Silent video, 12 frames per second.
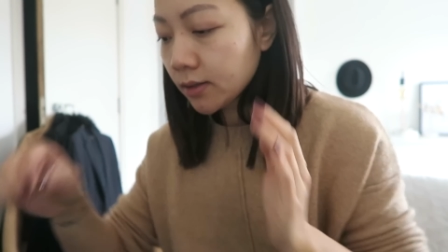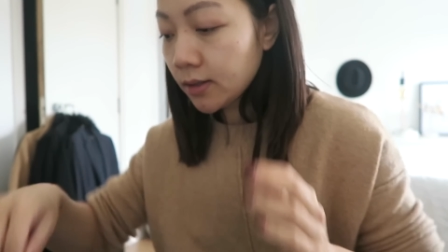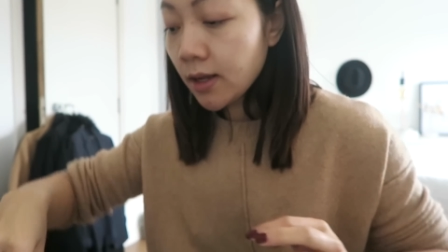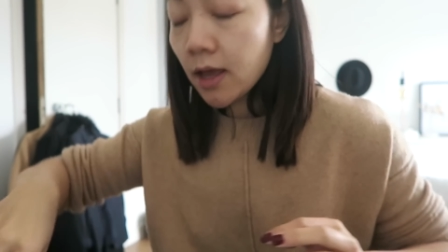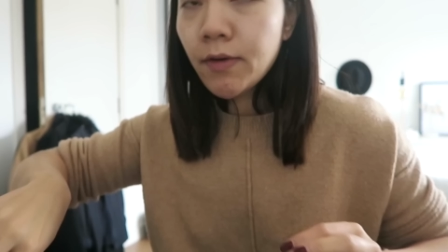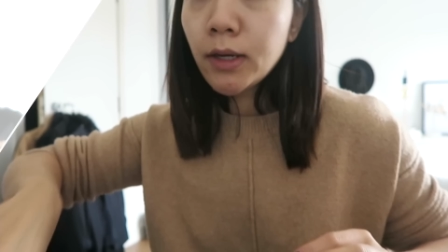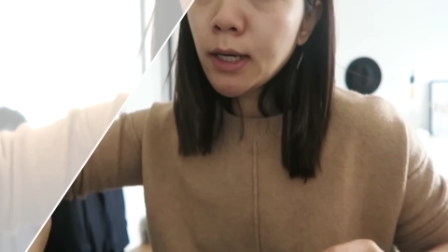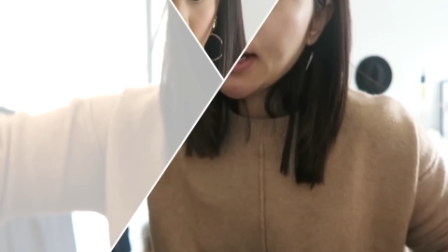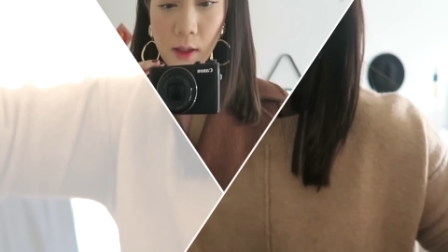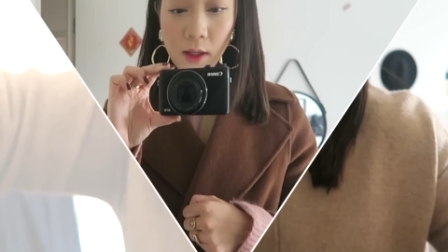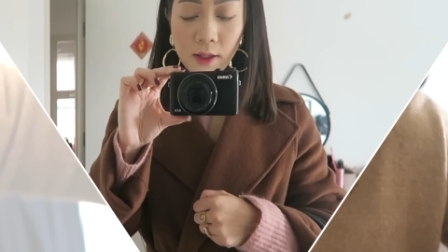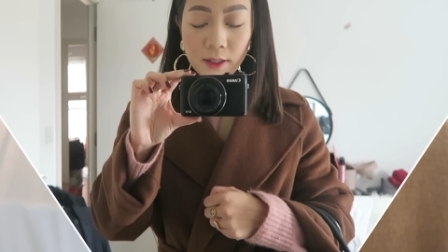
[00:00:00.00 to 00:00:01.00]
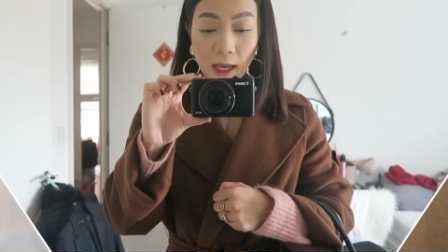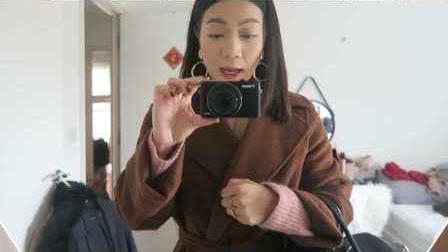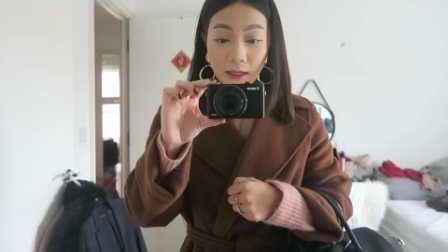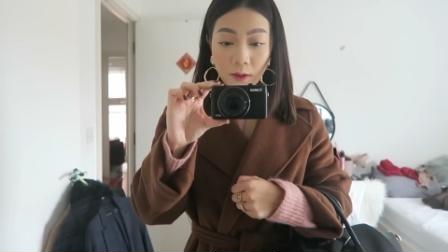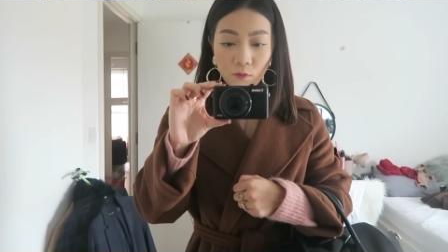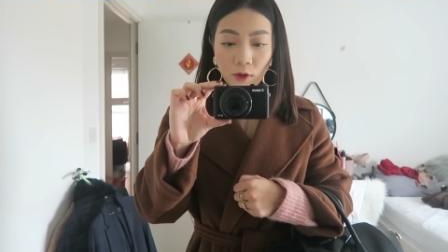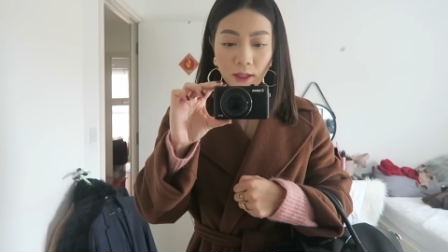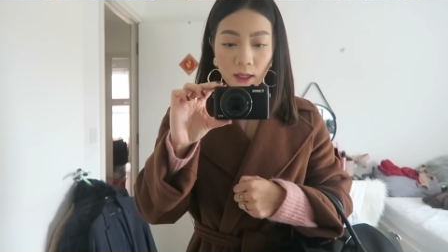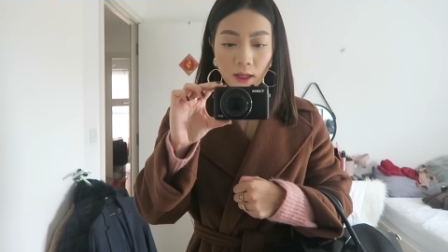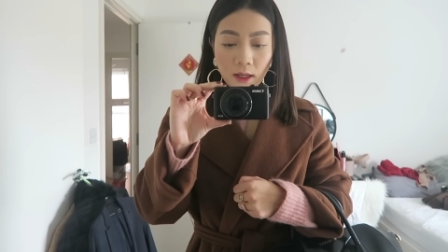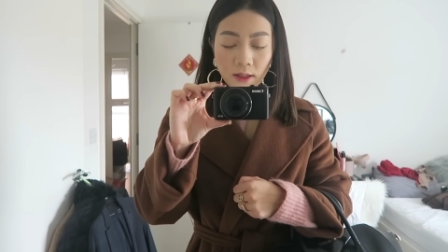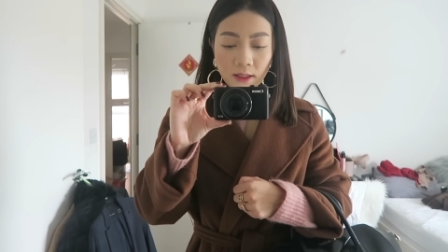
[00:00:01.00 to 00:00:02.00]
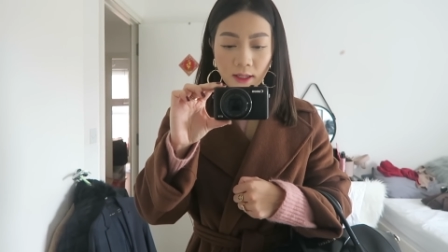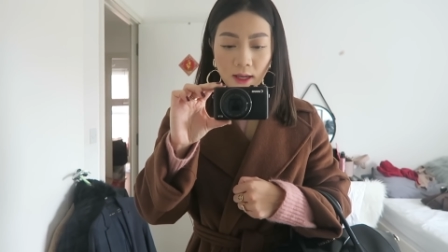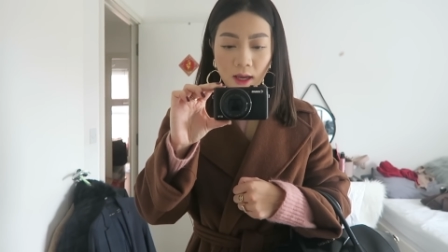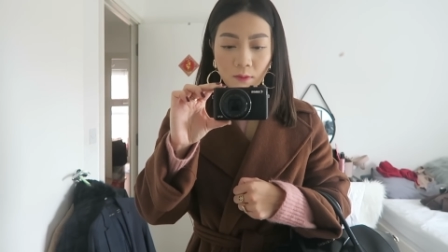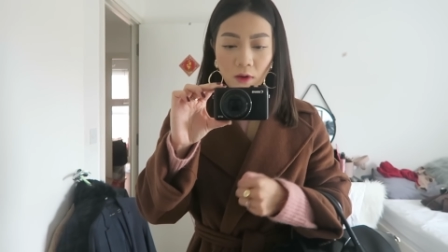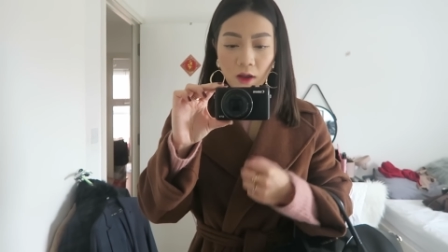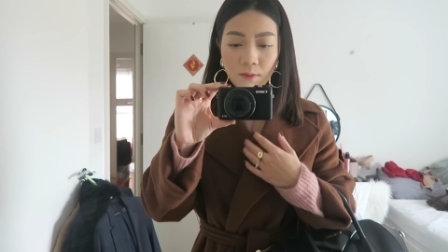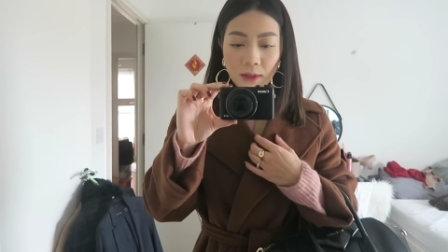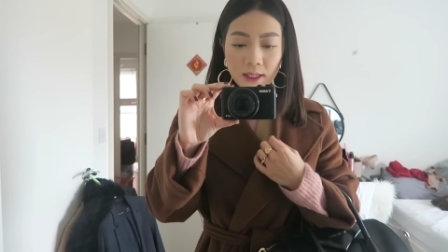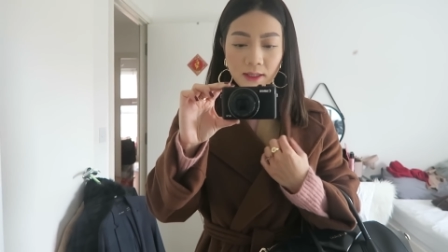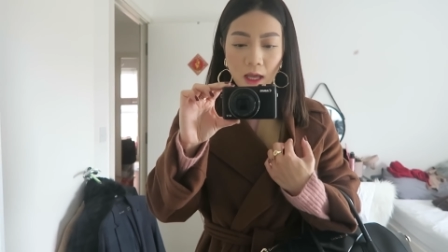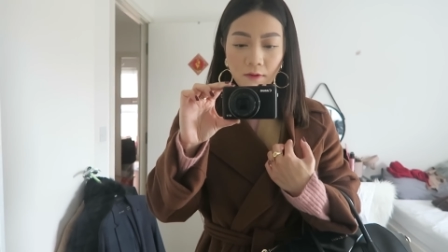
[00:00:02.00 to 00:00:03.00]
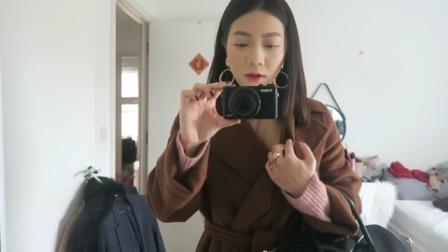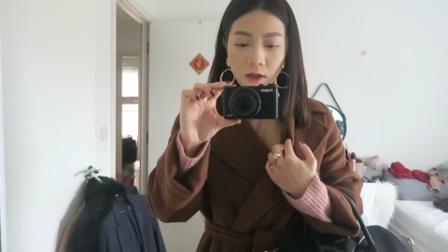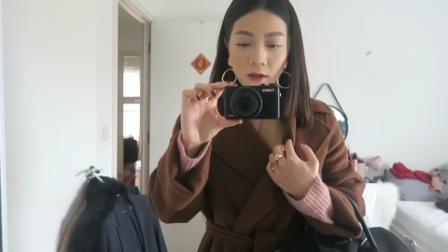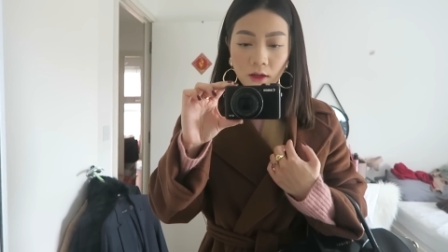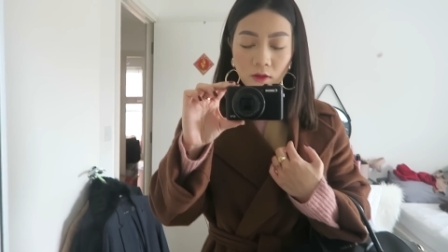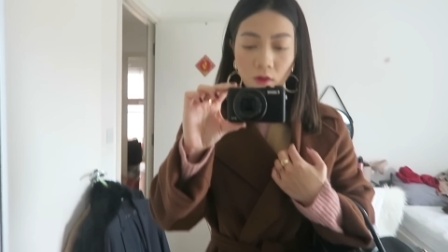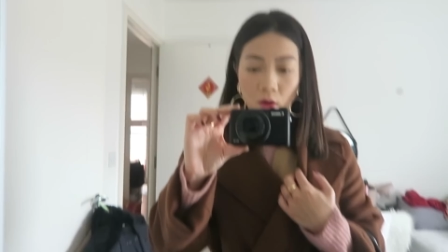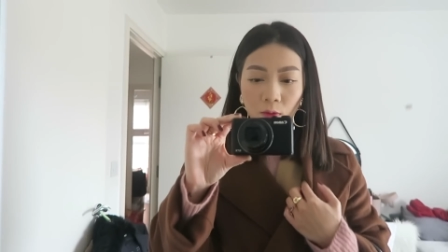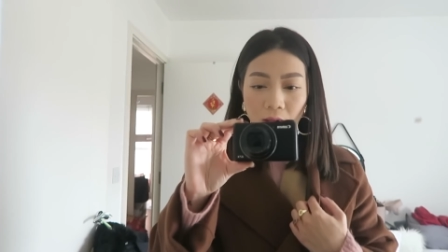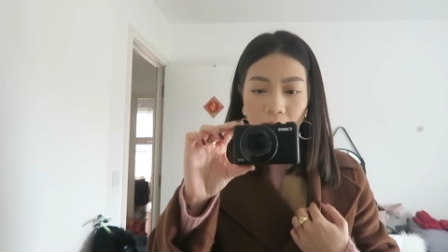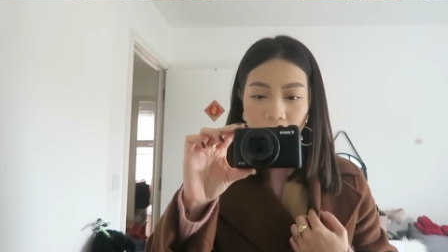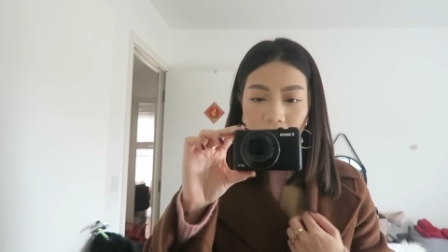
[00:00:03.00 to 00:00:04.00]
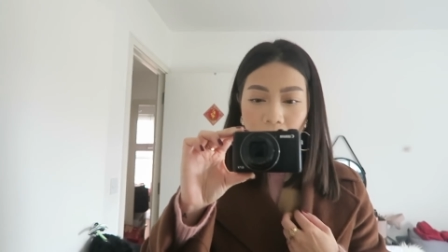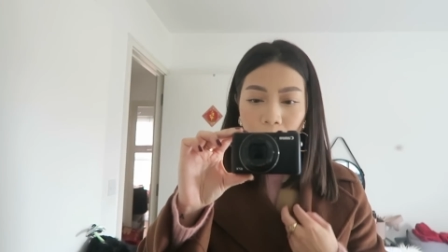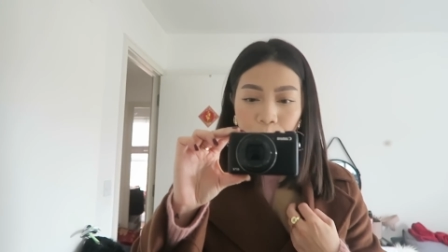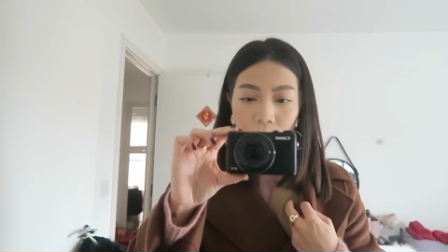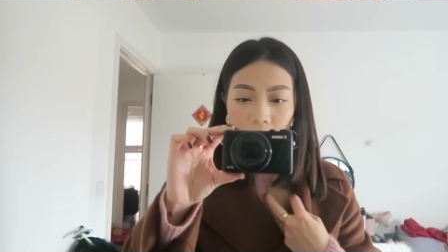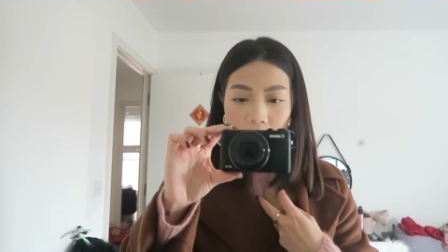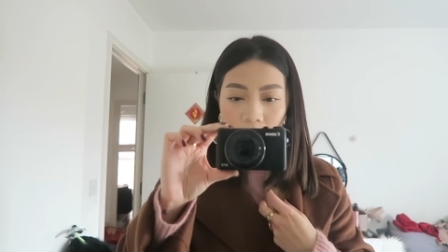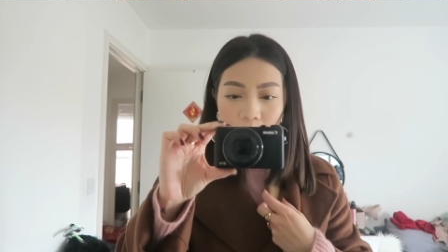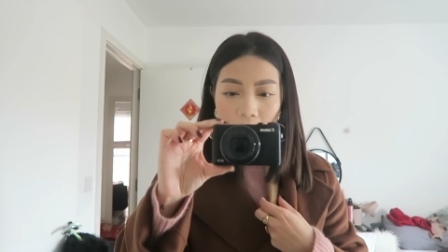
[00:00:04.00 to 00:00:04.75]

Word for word: gonna get ready now so I am ready today I'm wearing my coat as always I have